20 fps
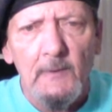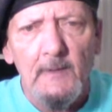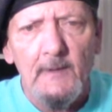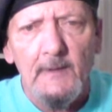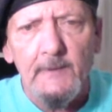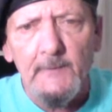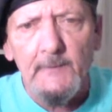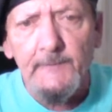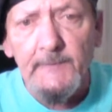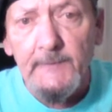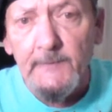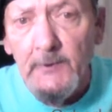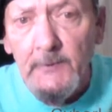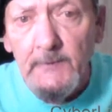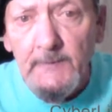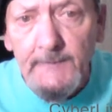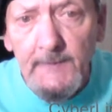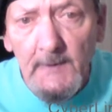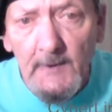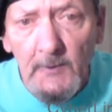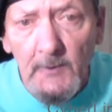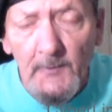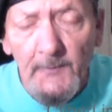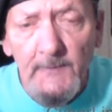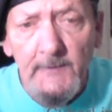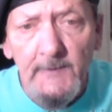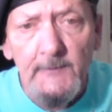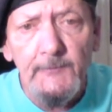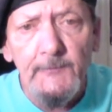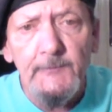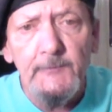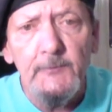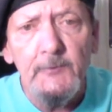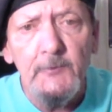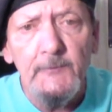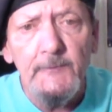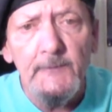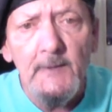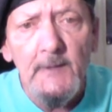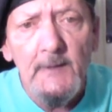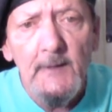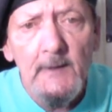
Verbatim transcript: lot of serious health issues.